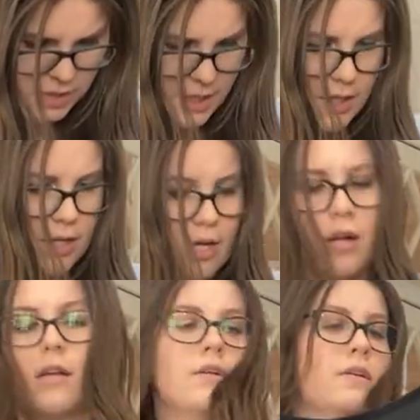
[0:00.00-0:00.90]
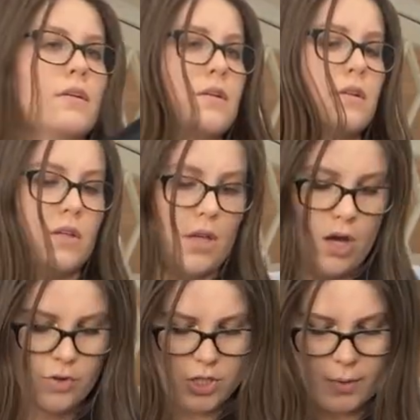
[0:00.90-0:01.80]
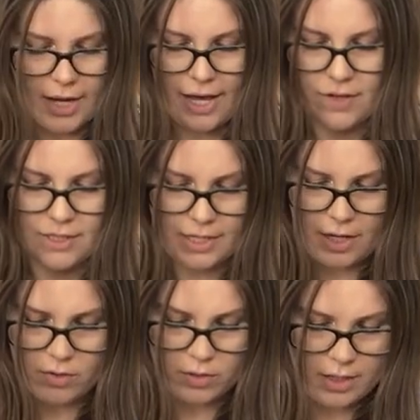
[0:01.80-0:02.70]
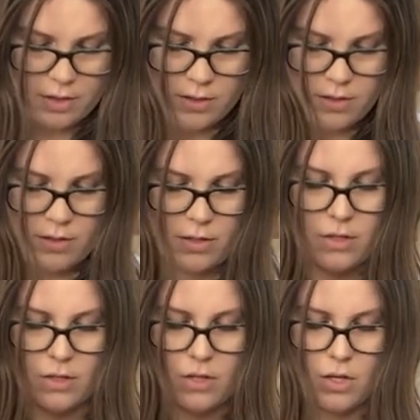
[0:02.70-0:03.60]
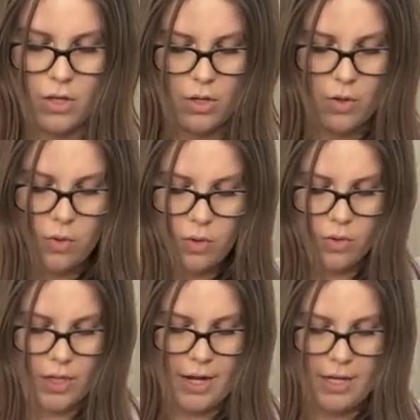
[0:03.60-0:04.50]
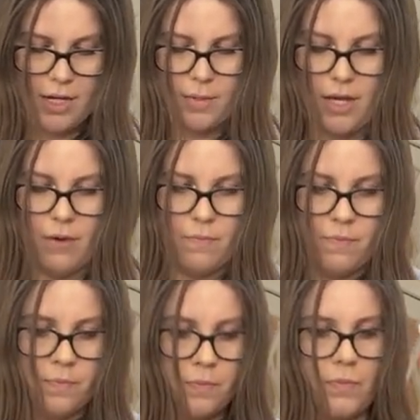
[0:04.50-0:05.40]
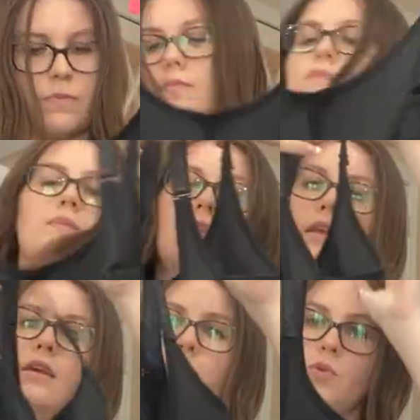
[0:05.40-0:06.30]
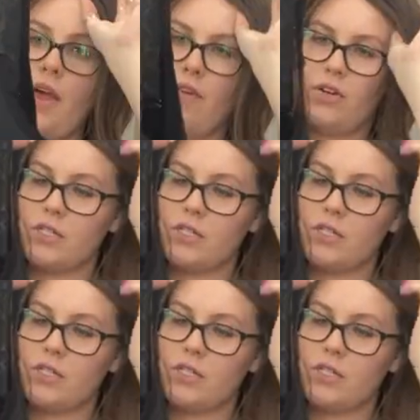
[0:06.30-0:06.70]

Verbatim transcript: here. Oh, you know what? I have it inside out. Hold on. Hold on. Here we go. It was right the first